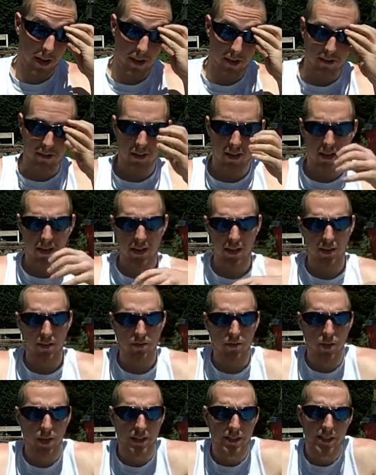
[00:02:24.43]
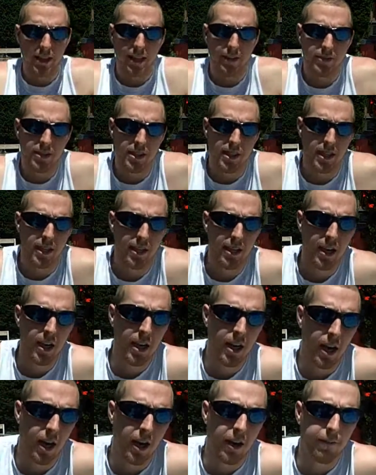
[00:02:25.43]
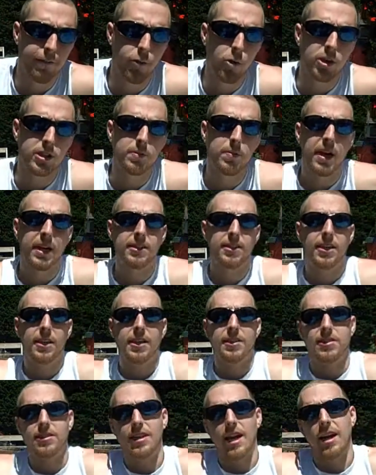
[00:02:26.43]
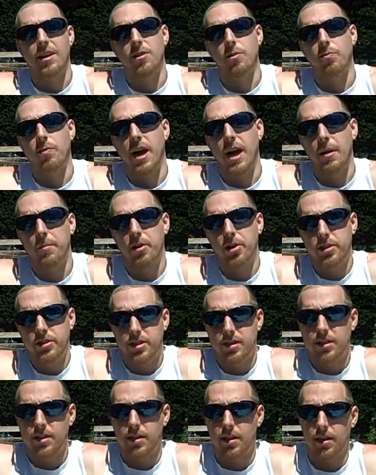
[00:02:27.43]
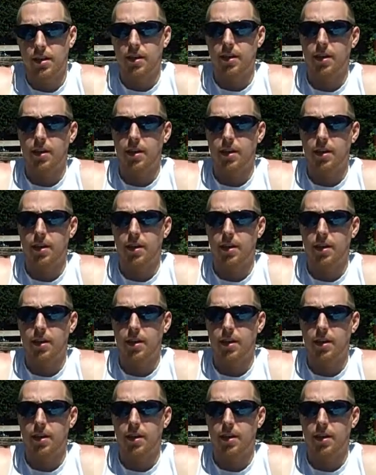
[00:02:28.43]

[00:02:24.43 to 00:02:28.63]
me in the fights that I've seen. Forrest Pettis against Daniel Roberts.